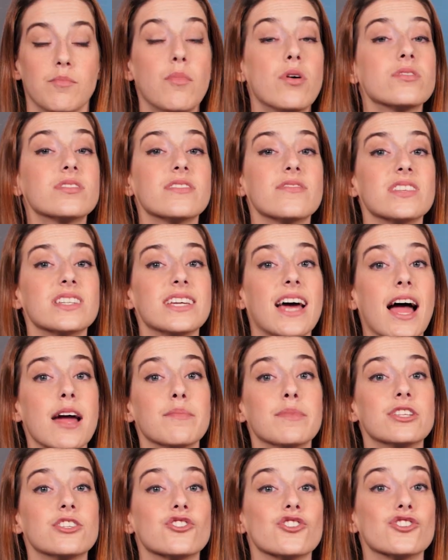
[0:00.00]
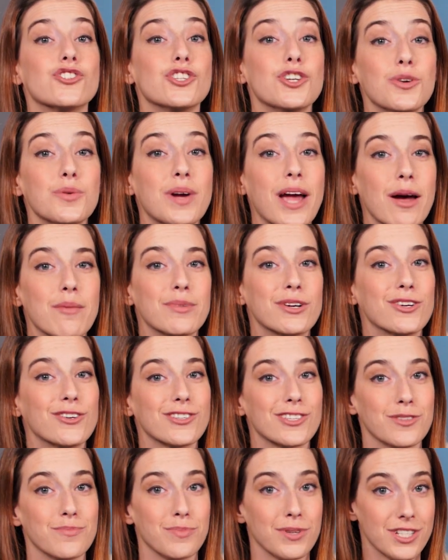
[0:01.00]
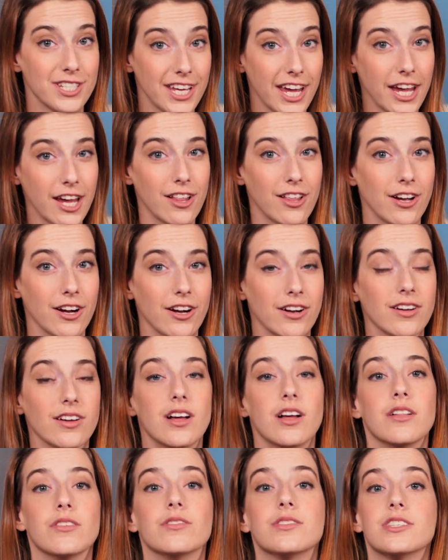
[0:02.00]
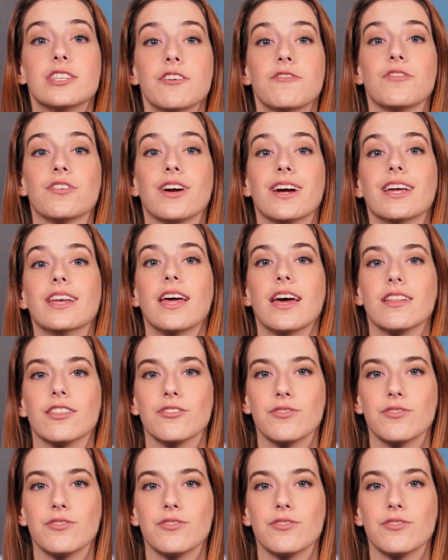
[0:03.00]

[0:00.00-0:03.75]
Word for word: Most of the time, it's just two chemicals in particular, luciferin and